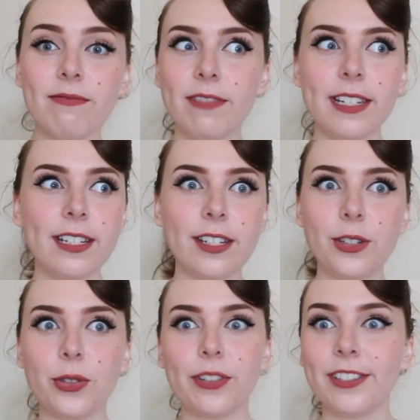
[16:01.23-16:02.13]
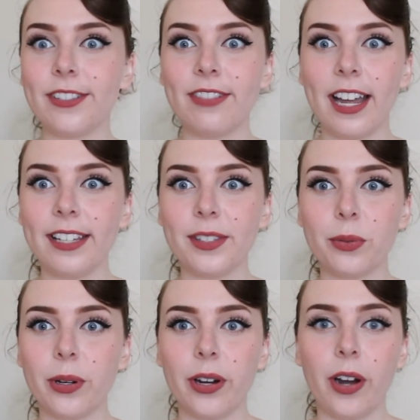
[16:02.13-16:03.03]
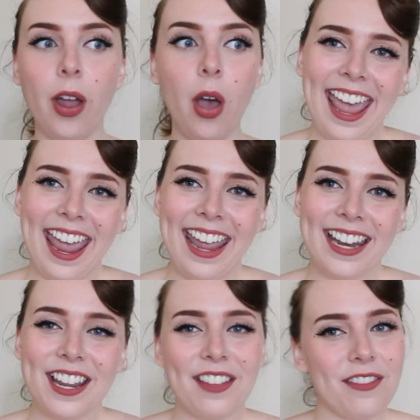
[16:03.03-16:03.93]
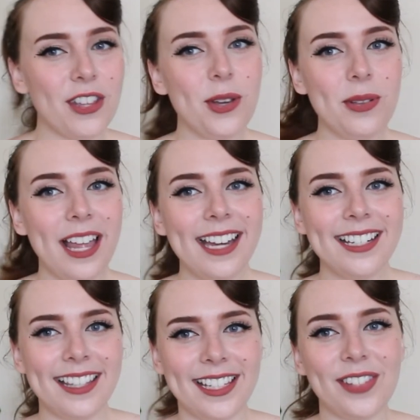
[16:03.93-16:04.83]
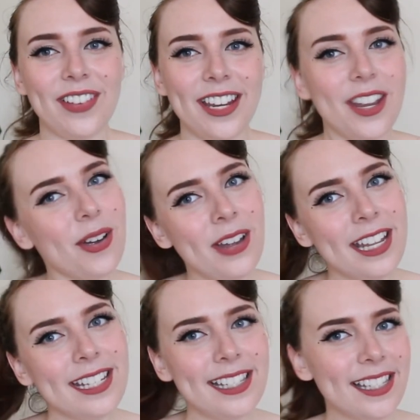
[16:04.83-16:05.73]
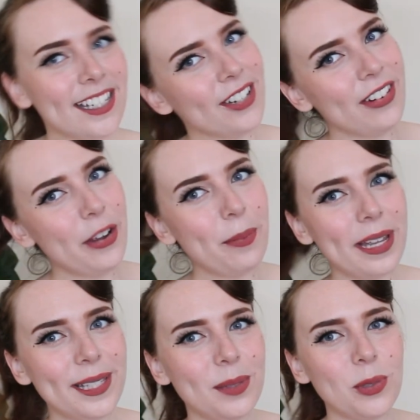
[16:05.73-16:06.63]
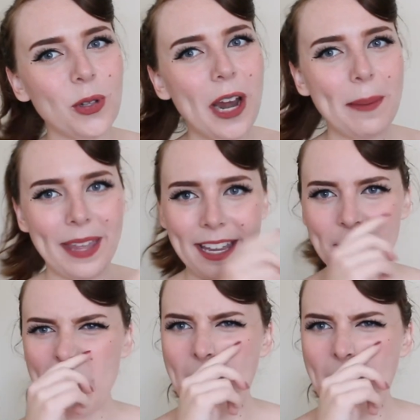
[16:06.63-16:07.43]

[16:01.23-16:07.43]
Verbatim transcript: vintage thrifted finds were, and if you liked this video, stick around by subscribing.